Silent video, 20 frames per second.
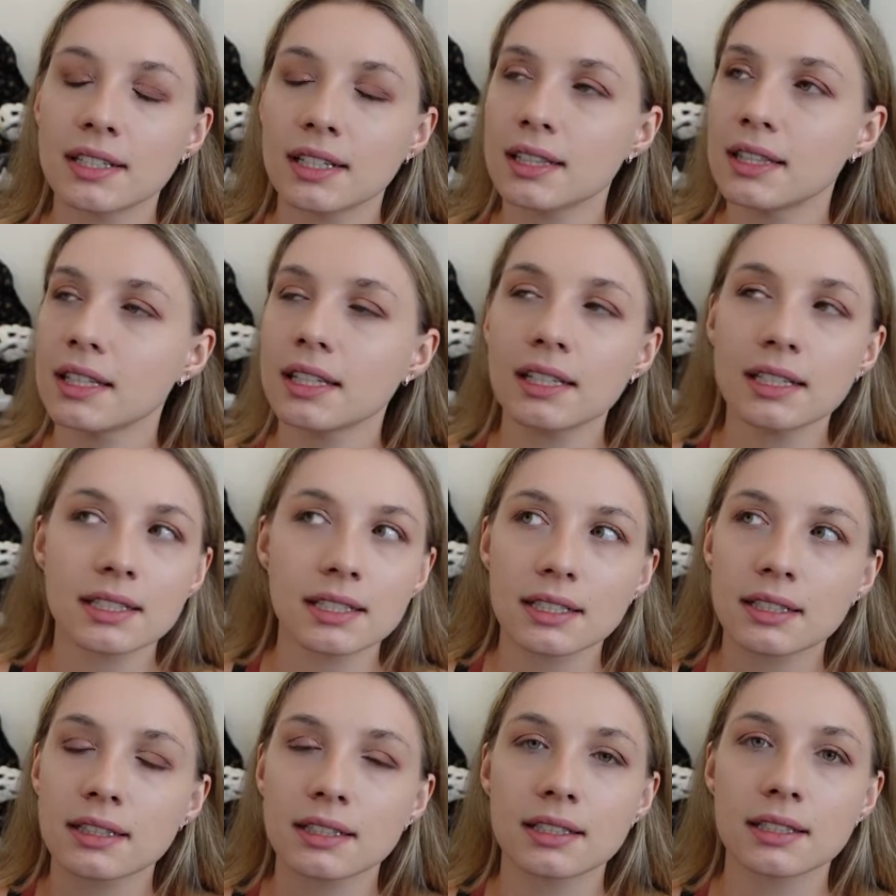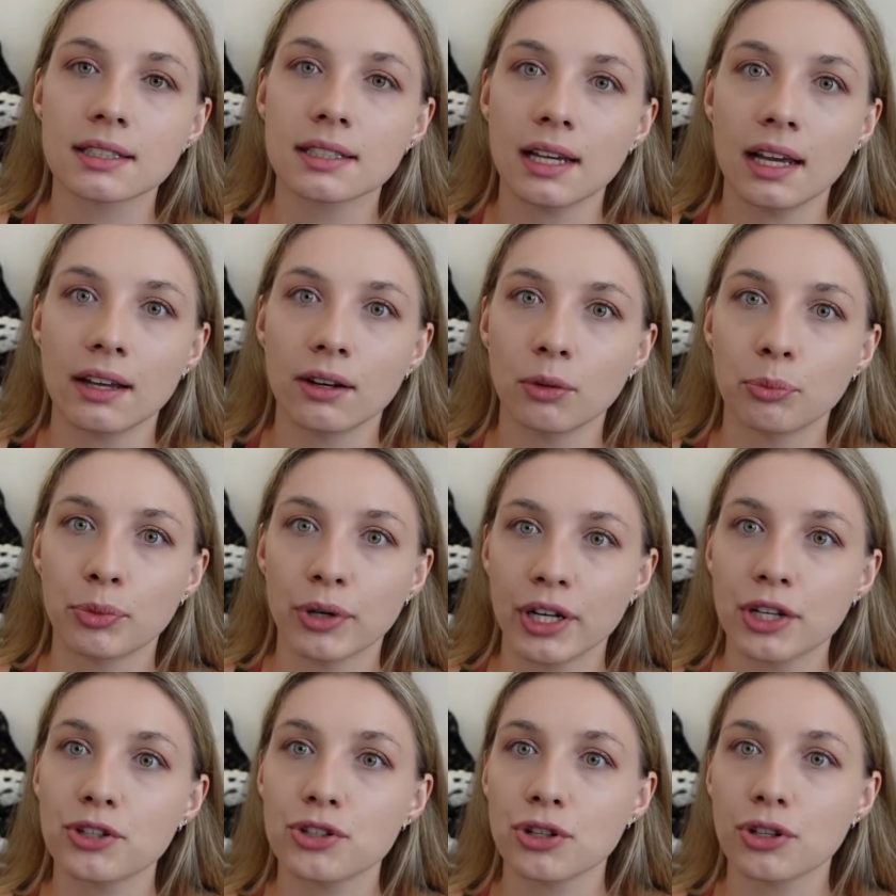and I think it's like the societal
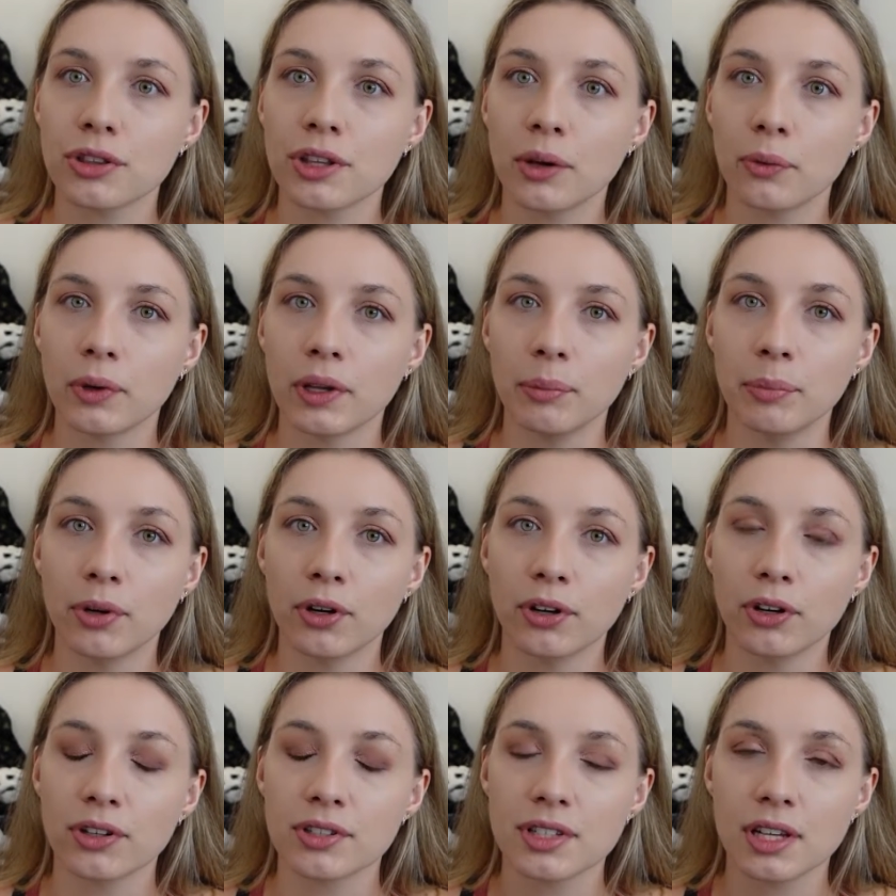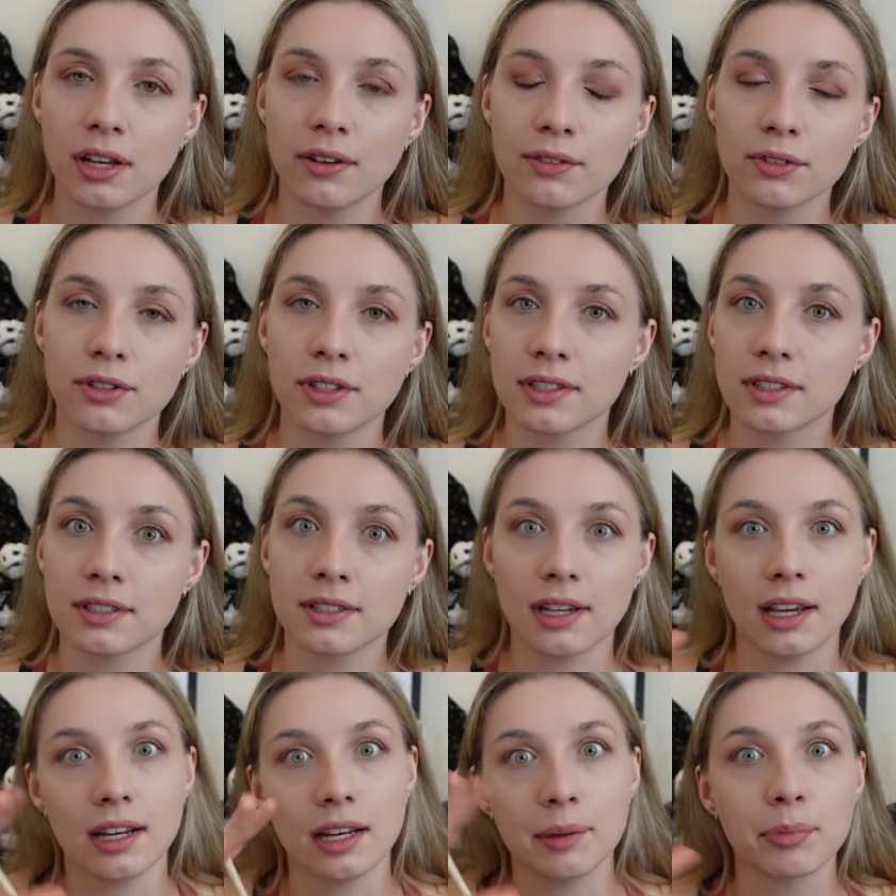pressure that we put on ourselves, or that
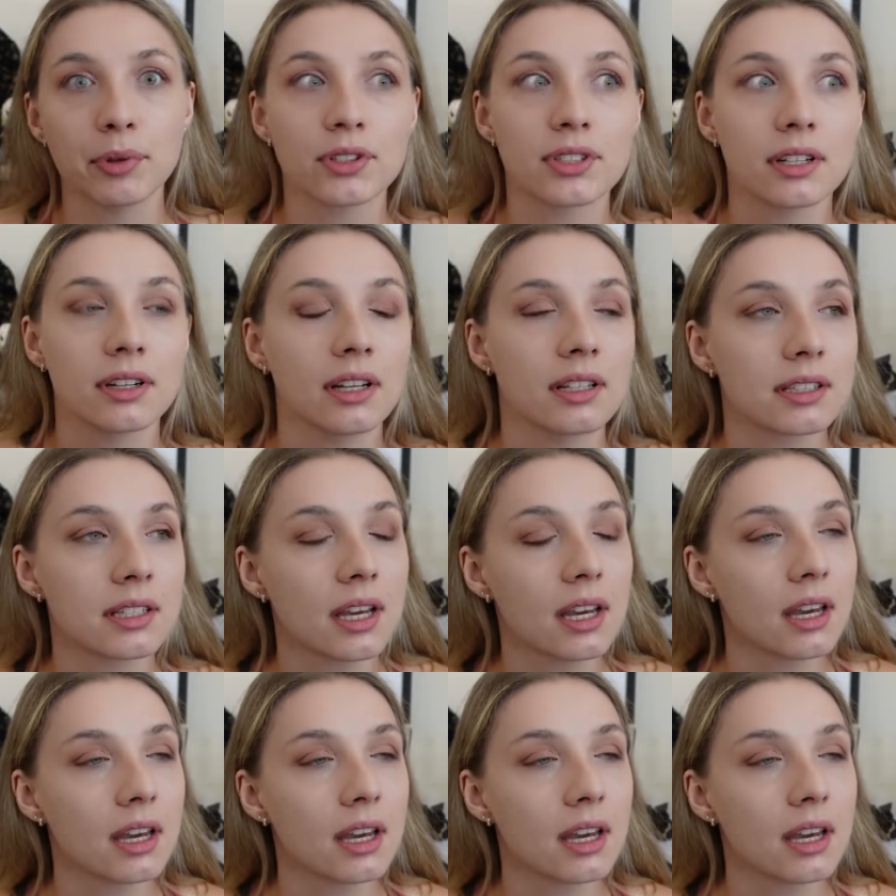society puts on us,